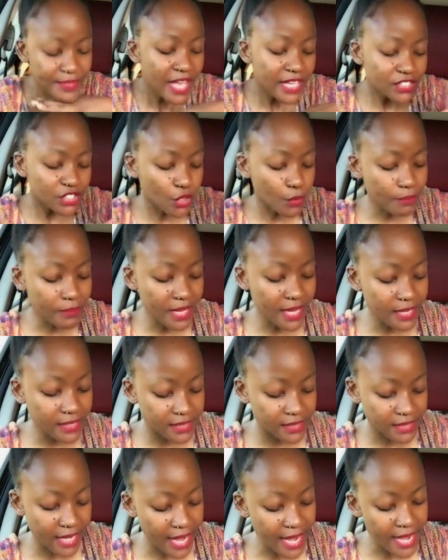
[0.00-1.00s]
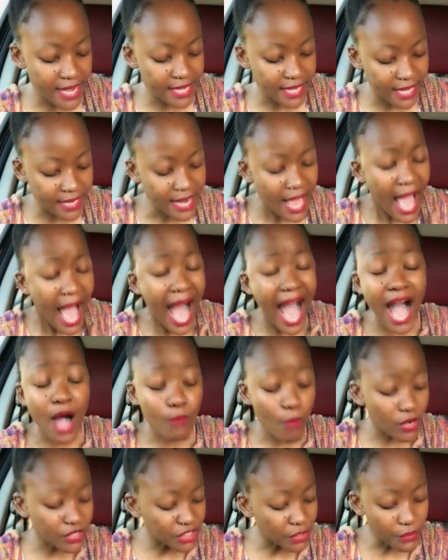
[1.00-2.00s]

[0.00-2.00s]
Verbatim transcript: So mistaken. I walked